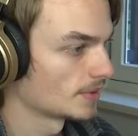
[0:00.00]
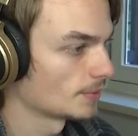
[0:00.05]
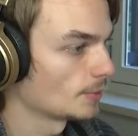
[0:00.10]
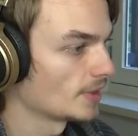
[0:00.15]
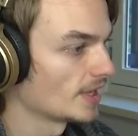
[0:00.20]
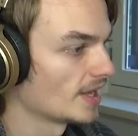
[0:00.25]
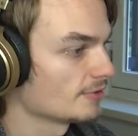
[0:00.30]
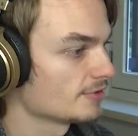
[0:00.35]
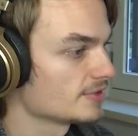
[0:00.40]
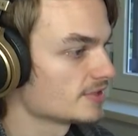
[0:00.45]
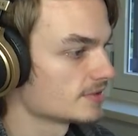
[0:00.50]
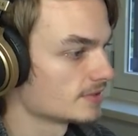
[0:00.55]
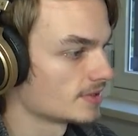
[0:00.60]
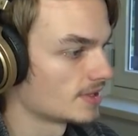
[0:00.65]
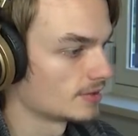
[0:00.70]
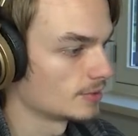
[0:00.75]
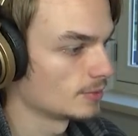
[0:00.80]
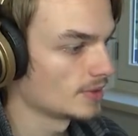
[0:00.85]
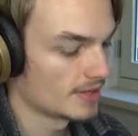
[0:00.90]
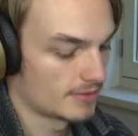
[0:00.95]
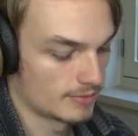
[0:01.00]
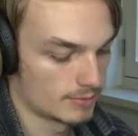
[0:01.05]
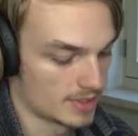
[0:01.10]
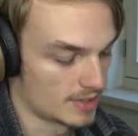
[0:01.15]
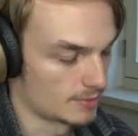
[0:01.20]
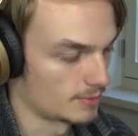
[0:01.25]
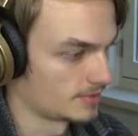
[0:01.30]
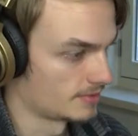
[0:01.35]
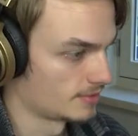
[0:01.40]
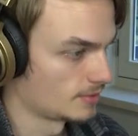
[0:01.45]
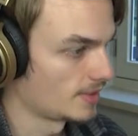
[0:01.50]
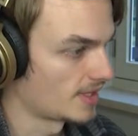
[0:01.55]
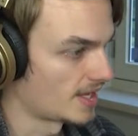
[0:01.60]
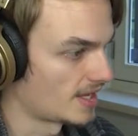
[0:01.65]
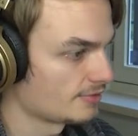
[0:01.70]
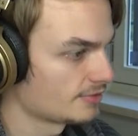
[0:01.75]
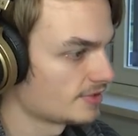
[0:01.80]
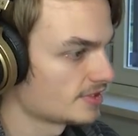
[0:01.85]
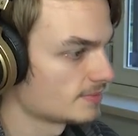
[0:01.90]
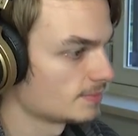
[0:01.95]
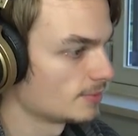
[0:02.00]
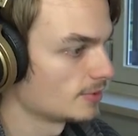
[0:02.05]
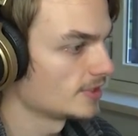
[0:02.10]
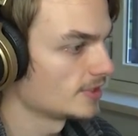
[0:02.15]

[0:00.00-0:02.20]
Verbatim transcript: But we have this, do we have this